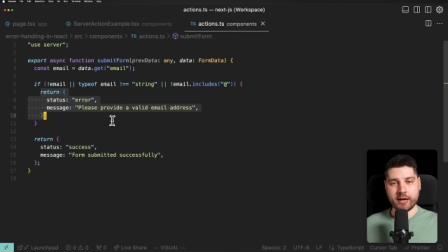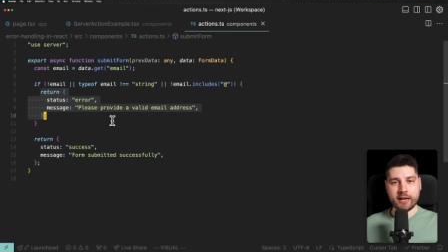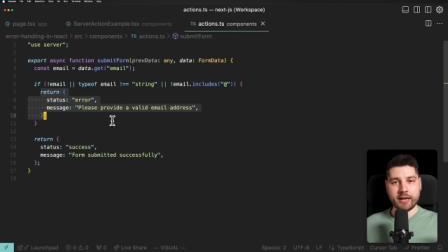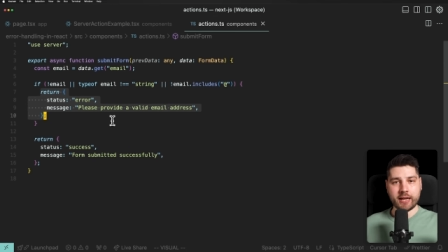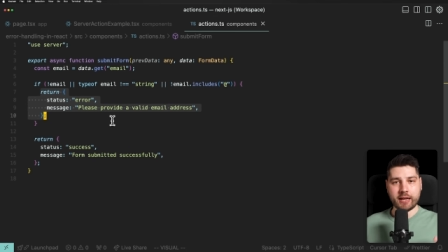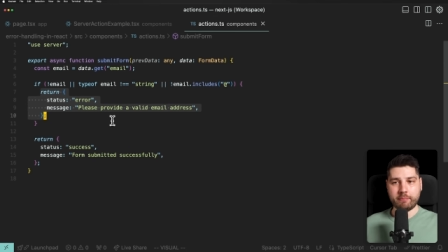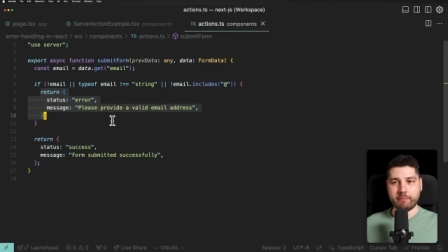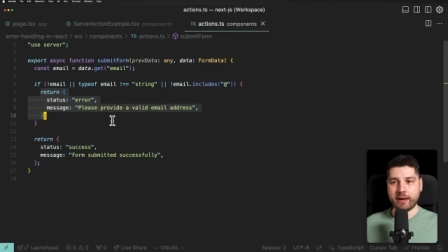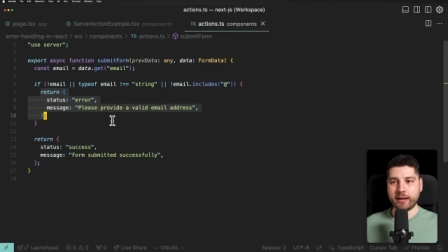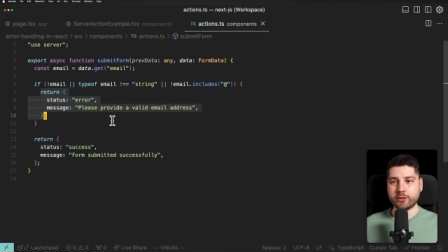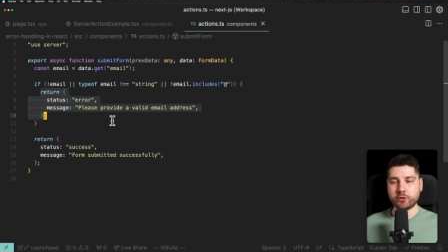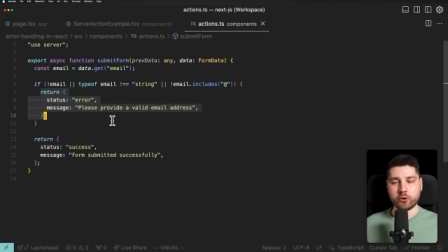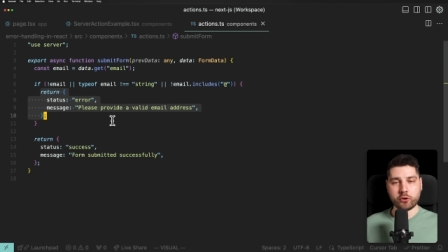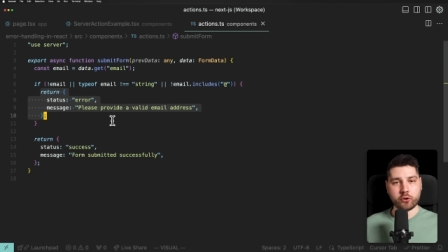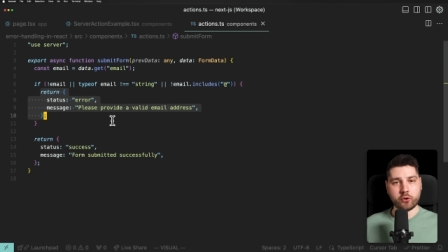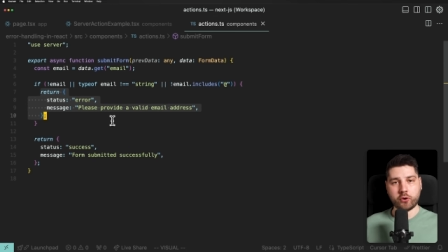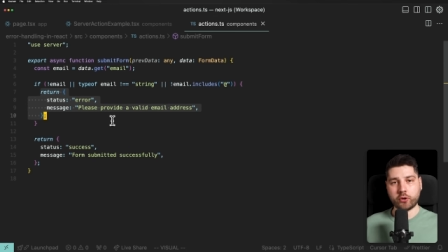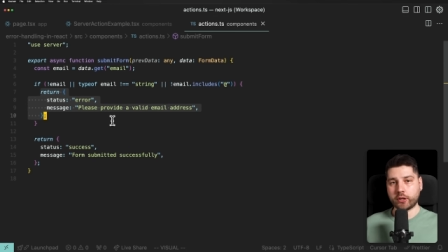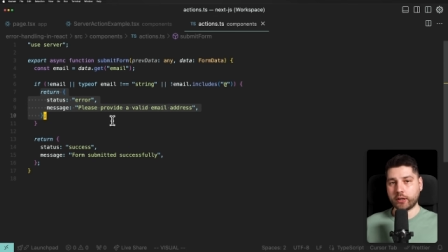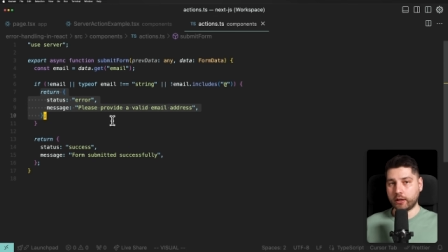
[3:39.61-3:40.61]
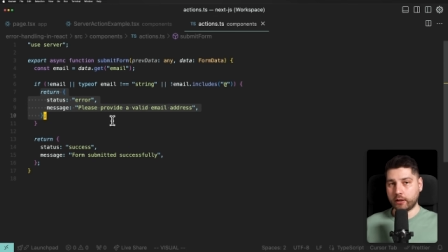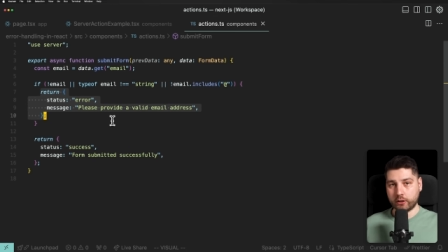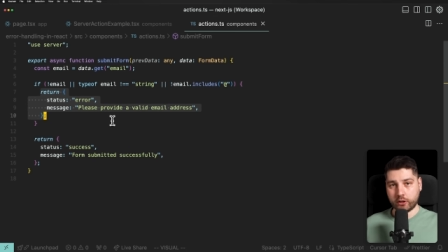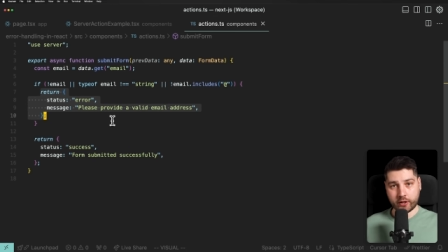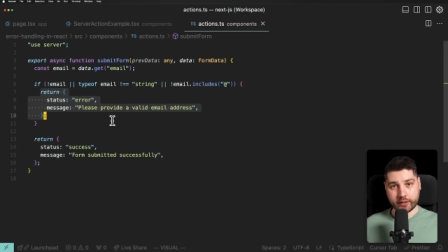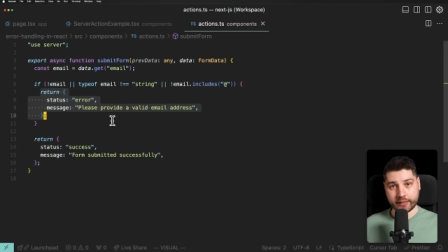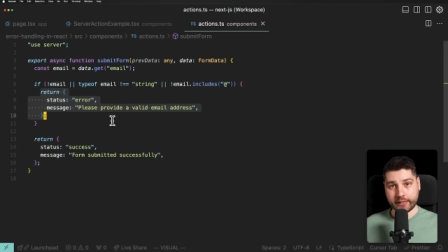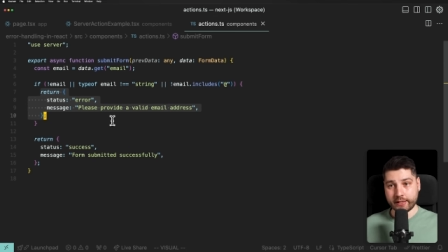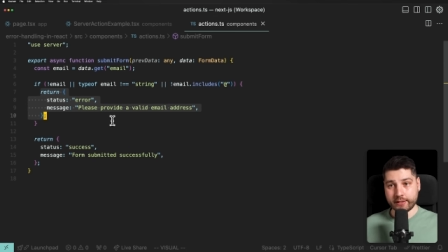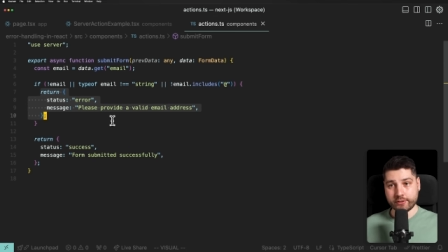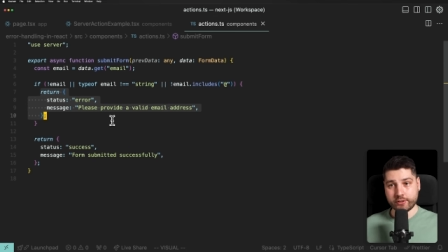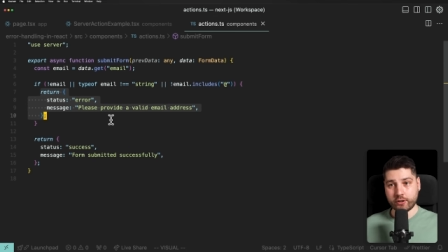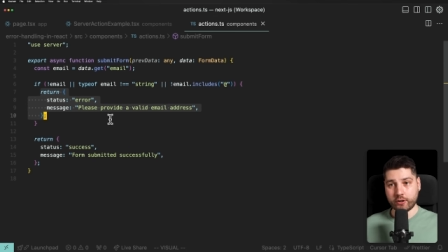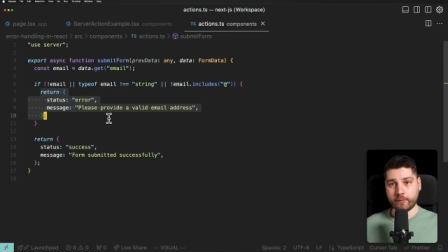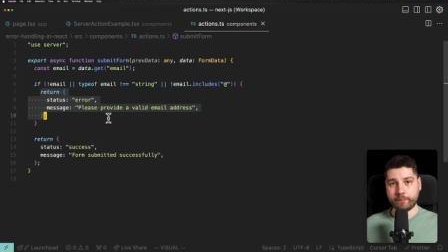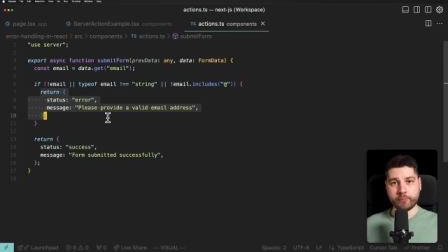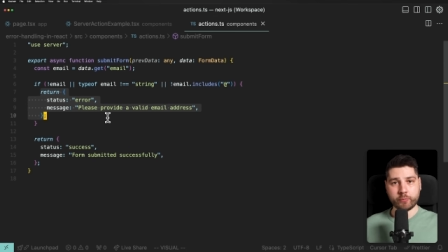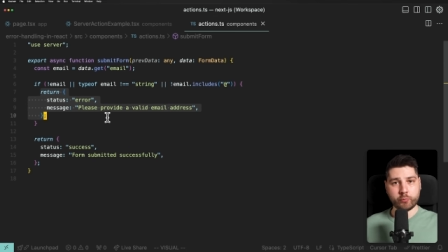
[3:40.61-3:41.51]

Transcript: It makes our code a lot easier.